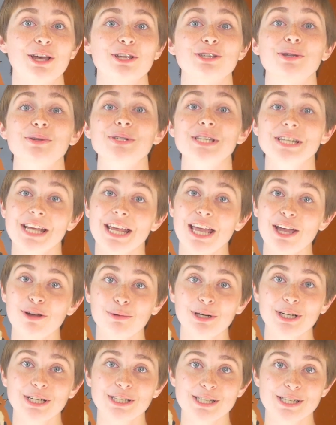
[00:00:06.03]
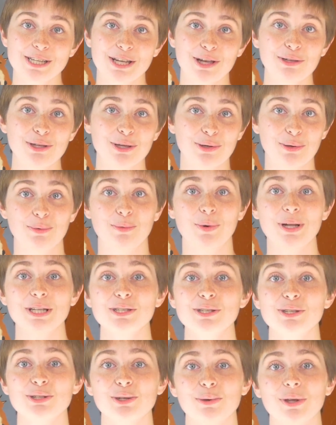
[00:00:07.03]
so today I wanted to tell you what
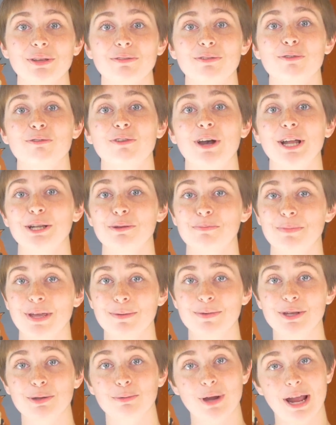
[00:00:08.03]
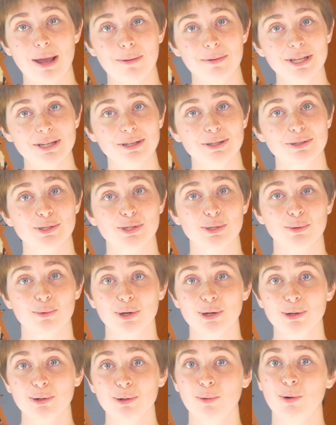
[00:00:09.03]
to do if you find a baby rabbit,
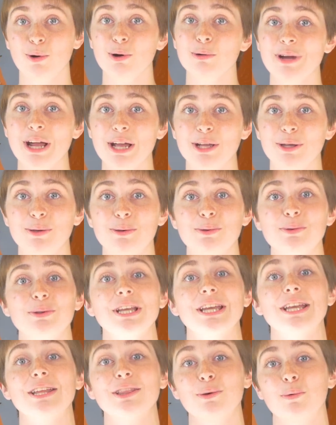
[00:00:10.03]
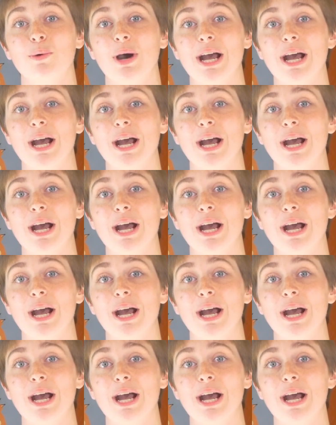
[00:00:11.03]
squirrel, or raccoon in the